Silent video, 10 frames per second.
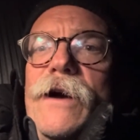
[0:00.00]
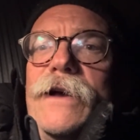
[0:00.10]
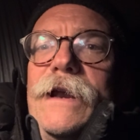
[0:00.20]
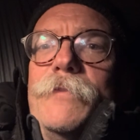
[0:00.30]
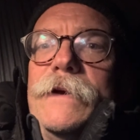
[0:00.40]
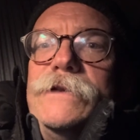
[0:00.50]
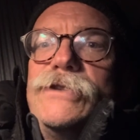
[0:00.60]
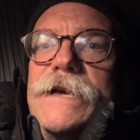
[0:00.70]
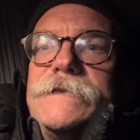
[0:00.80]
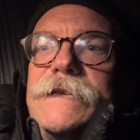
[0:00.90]
I'll get up and
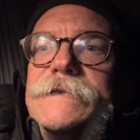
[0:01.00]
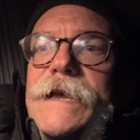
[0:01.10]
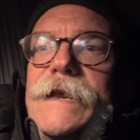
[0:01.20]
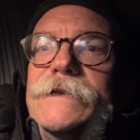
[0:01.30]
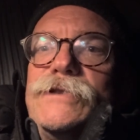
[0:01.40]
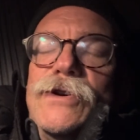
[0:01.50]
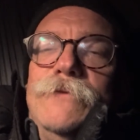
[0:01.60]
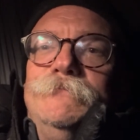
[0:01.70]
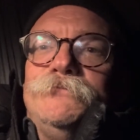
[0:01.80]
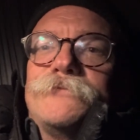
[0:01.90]
adjust as I need
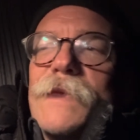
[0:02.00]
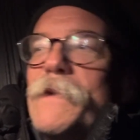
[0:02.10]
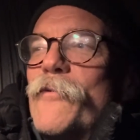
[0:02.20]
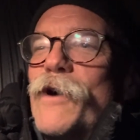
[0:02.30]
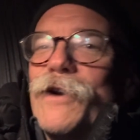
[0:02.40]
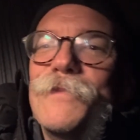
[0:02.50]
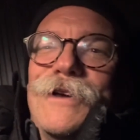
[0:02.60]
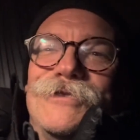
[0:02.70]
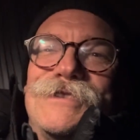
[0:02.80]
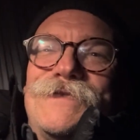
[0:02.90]
to. My water
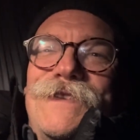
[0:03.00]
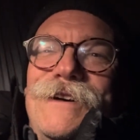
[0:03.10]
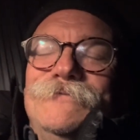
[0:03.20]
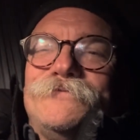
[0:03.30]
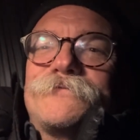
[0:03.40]
bottle just fell.